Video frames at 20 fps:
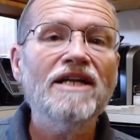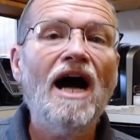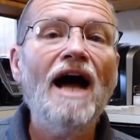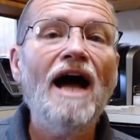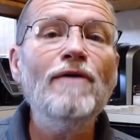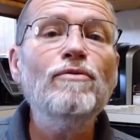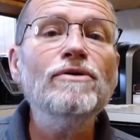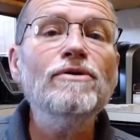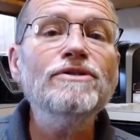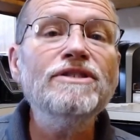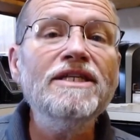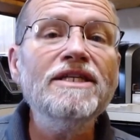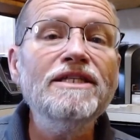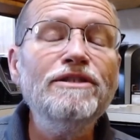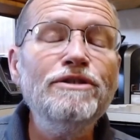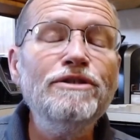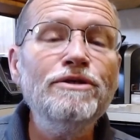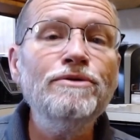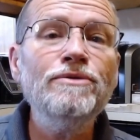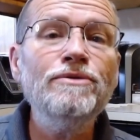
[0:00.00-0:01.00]
I will say
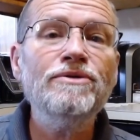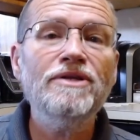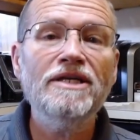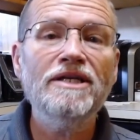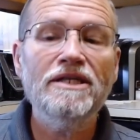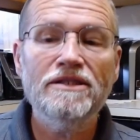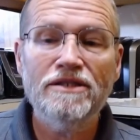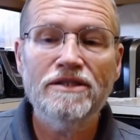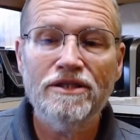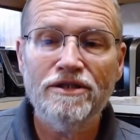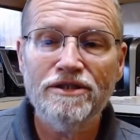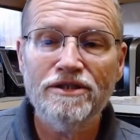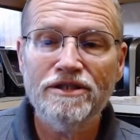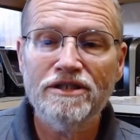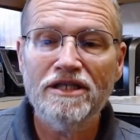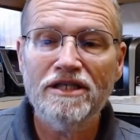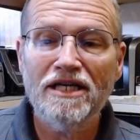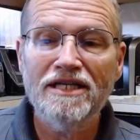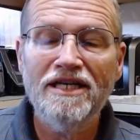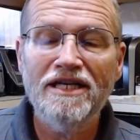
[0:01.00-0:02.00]
two things that are
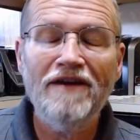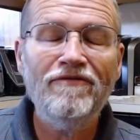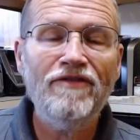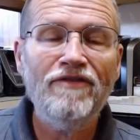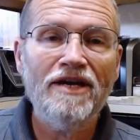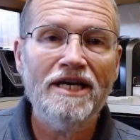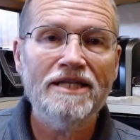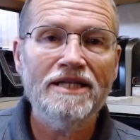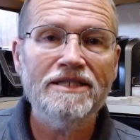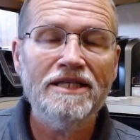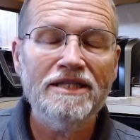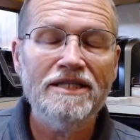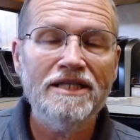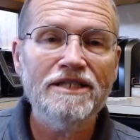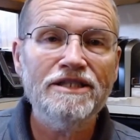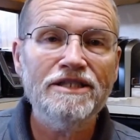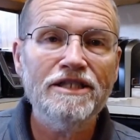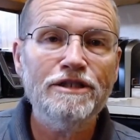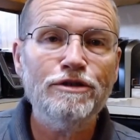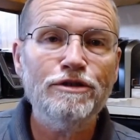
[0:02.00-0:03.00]
significant in
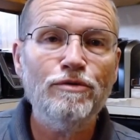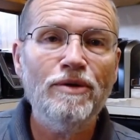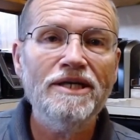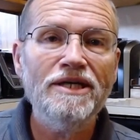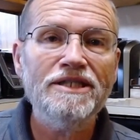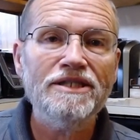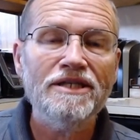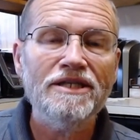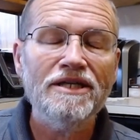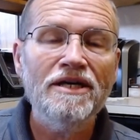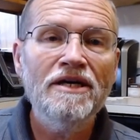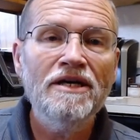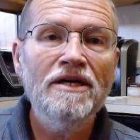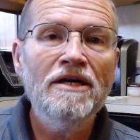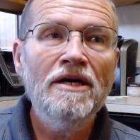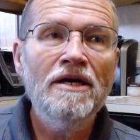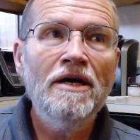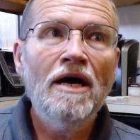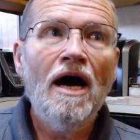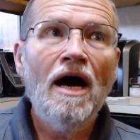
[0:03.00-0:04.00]
this situation,
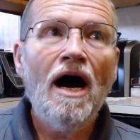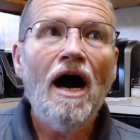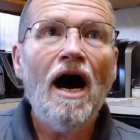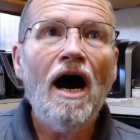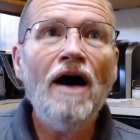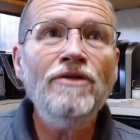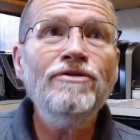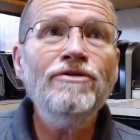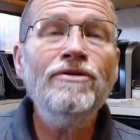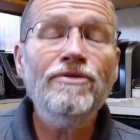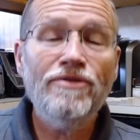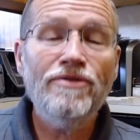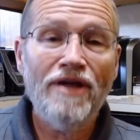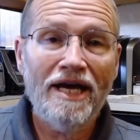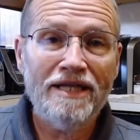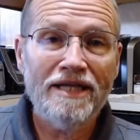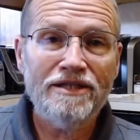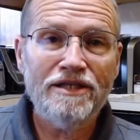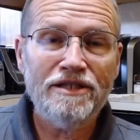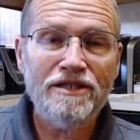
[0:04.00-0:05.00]
other
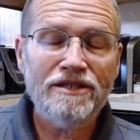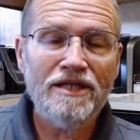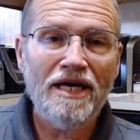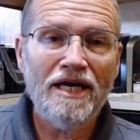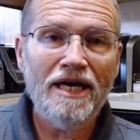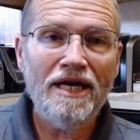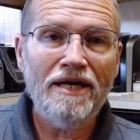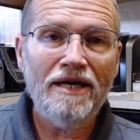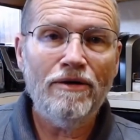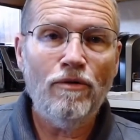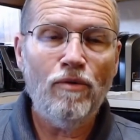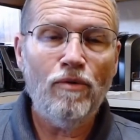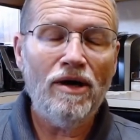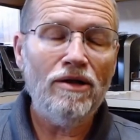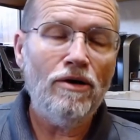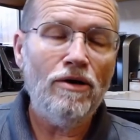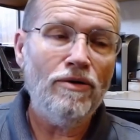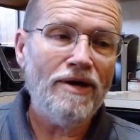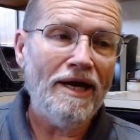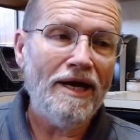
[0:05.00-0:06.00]
than to say,
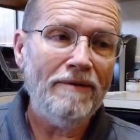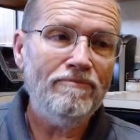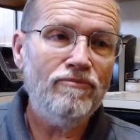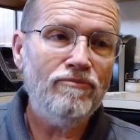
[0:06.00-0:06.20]
well, okay,